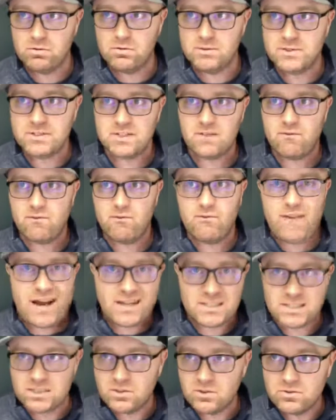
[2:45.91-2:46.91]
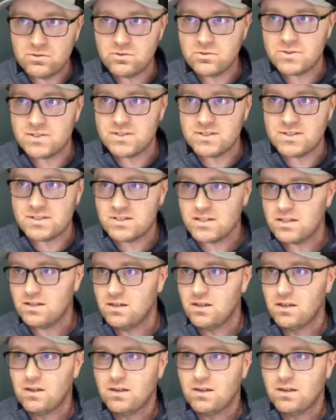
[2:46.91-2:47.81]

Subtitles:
This isn't Fox News. This isn't,